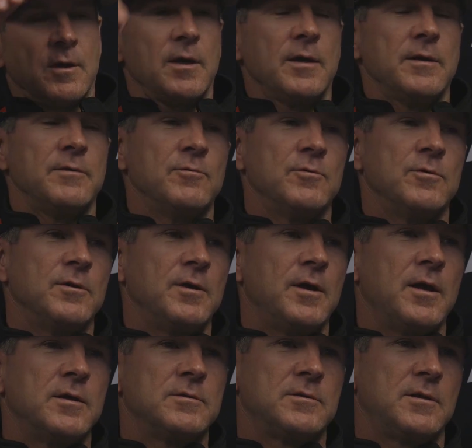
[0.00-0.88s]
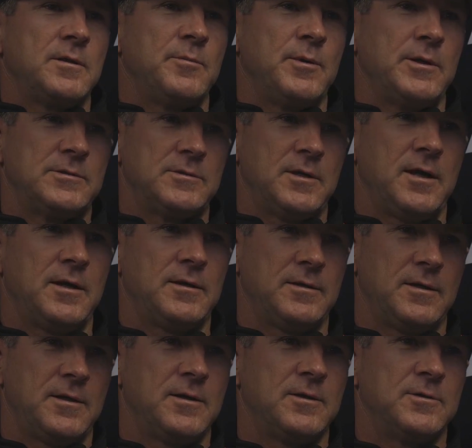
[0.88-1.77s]
I hadn't really asked him
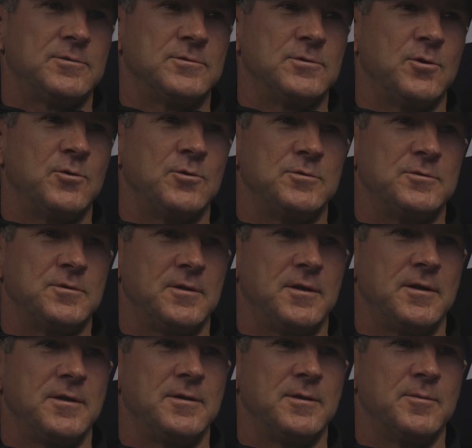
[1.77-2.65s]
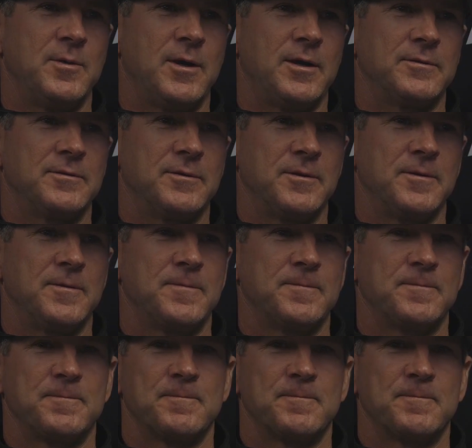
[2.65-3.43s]
exactly. I just know he said, hey, come out there.